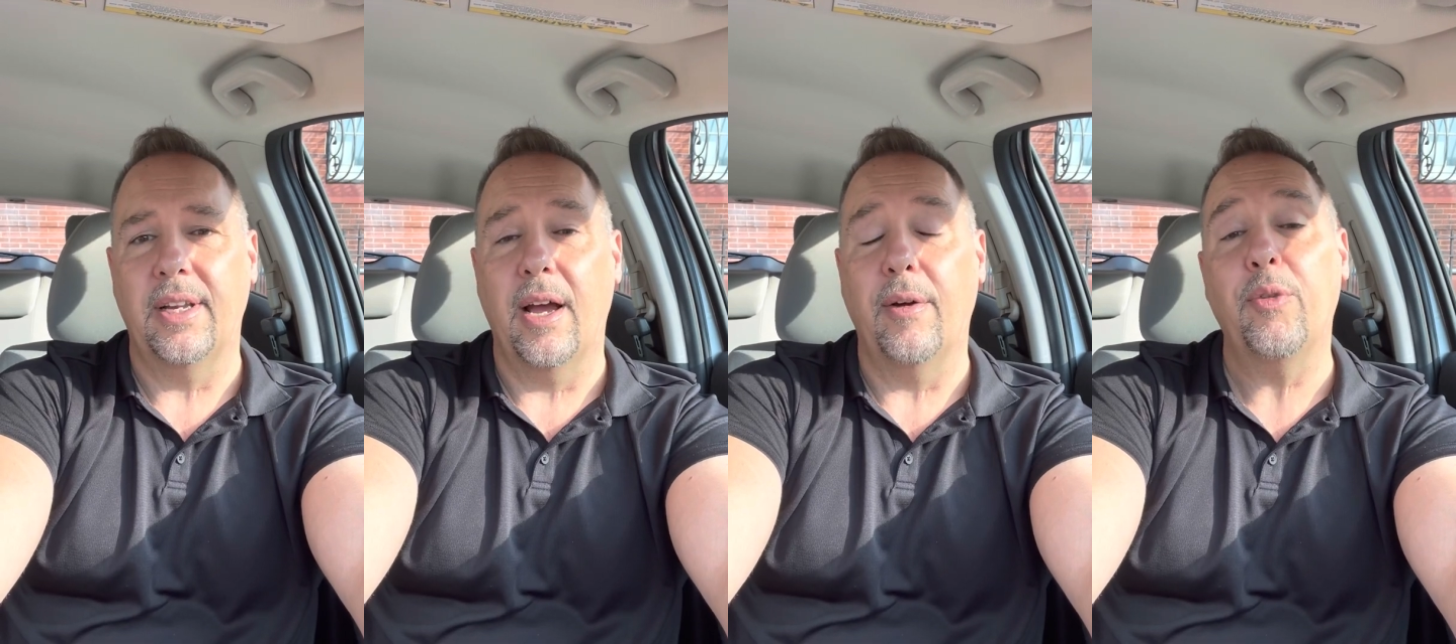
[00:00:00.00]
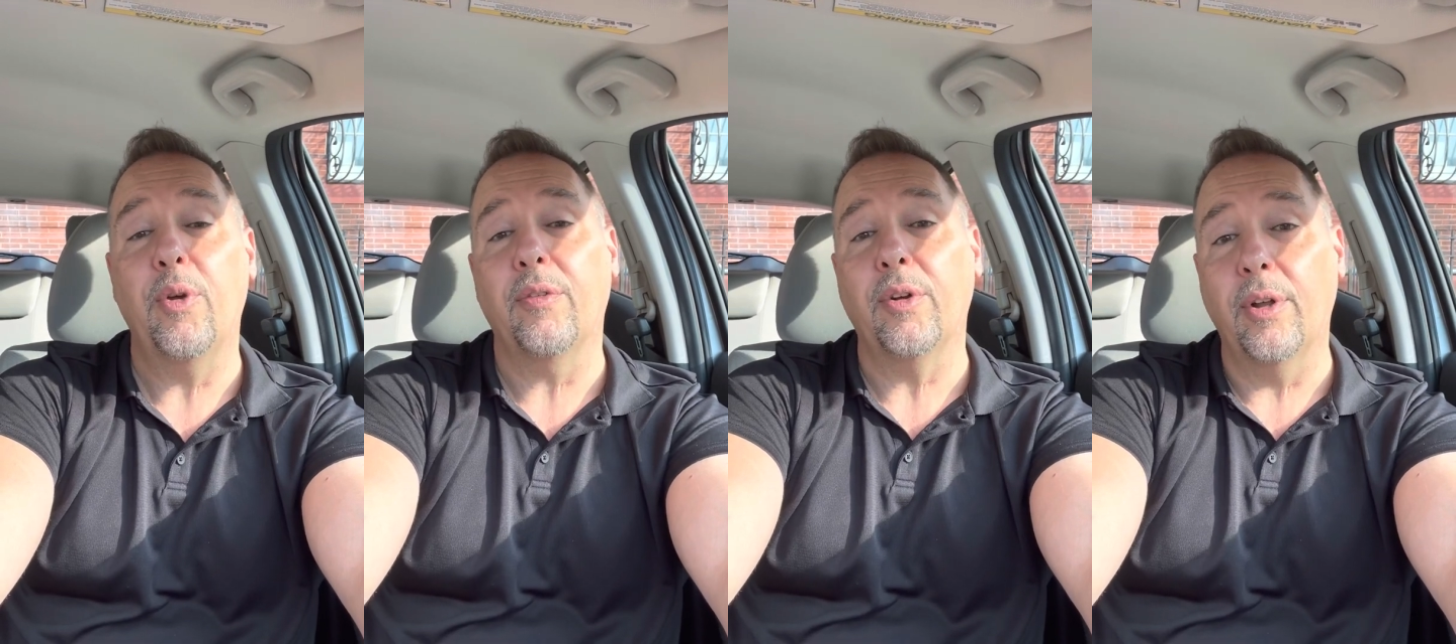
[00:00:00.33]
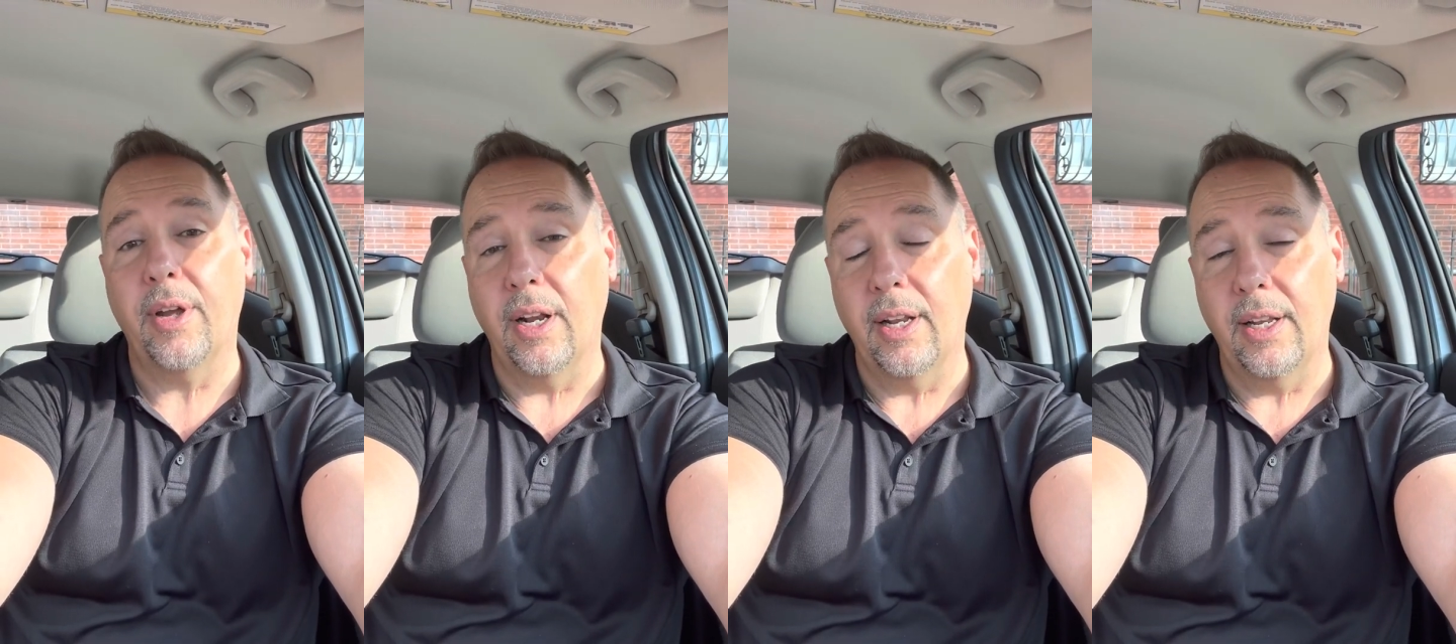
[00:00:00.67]
Now, if you ever
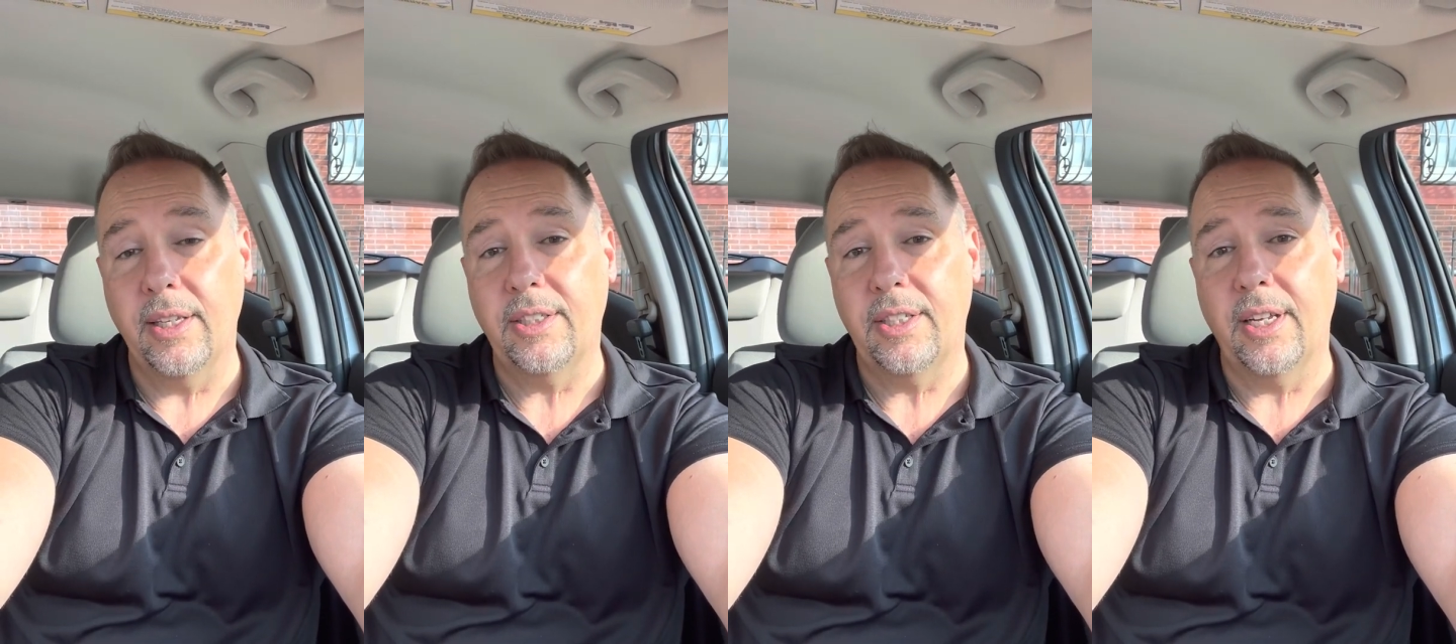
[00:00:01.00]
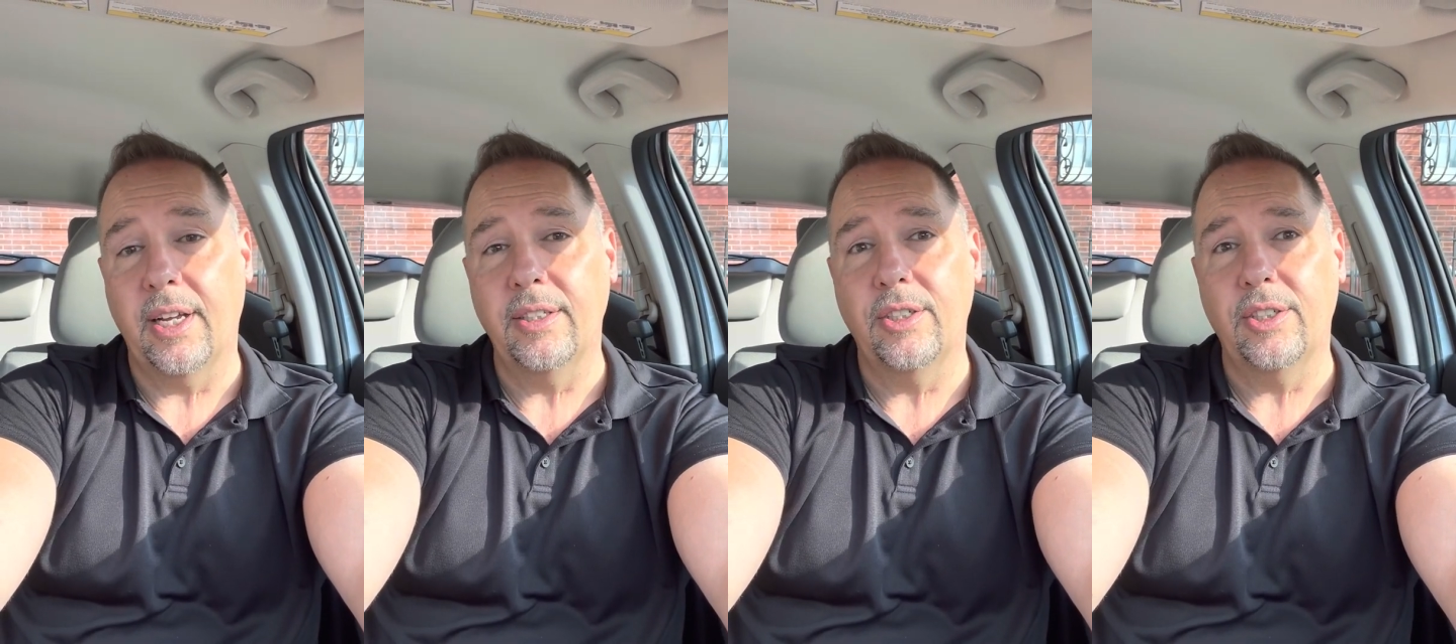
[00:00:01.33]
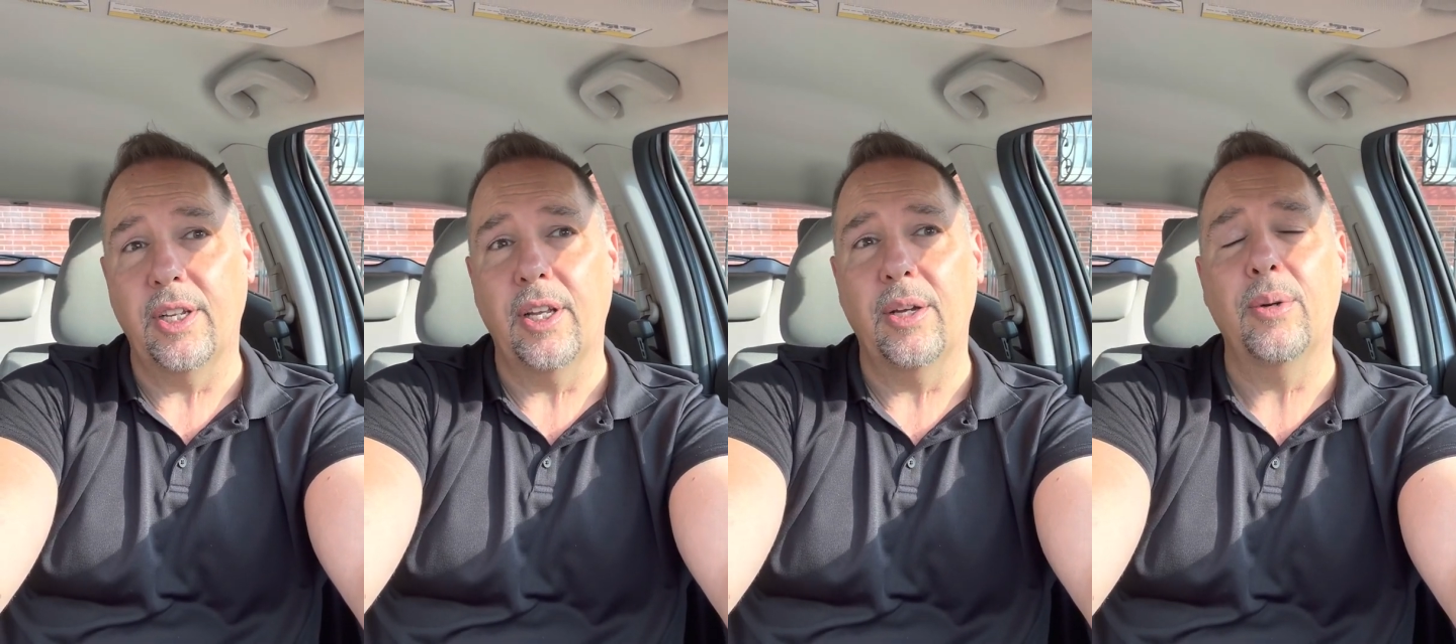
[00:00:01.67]
look at a listing on
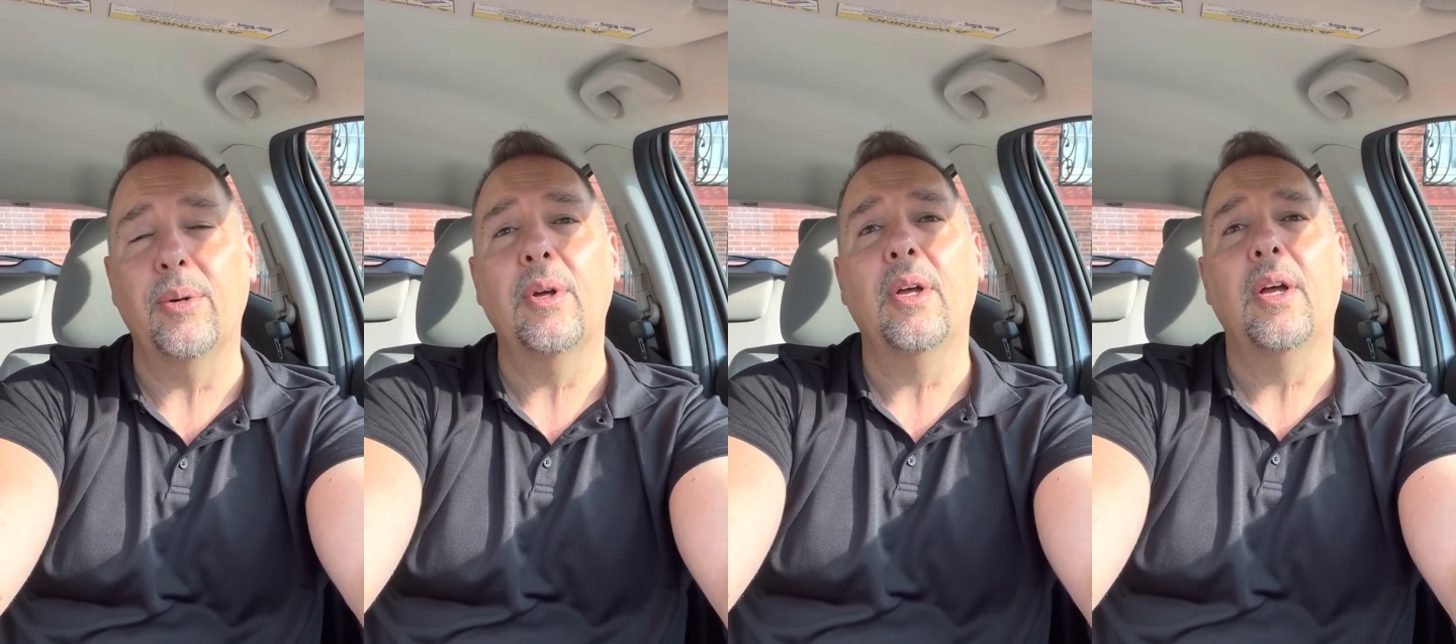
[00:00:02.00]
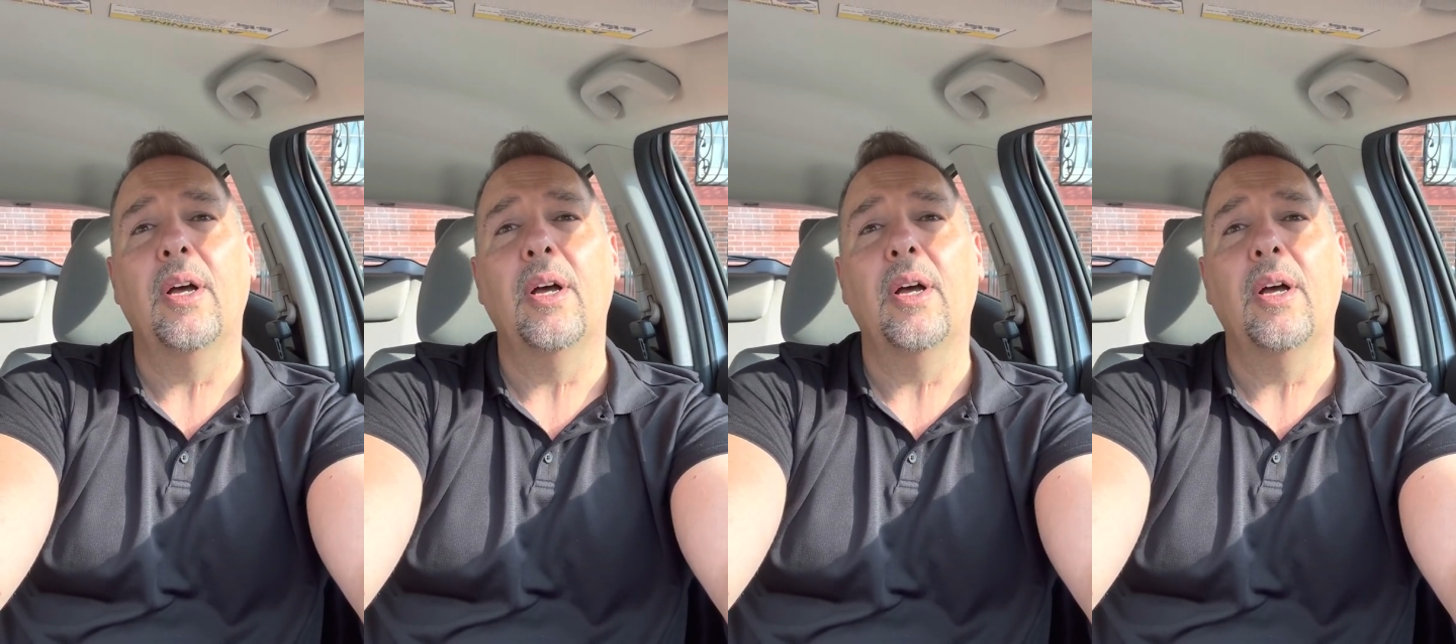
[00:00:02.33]
Zillow,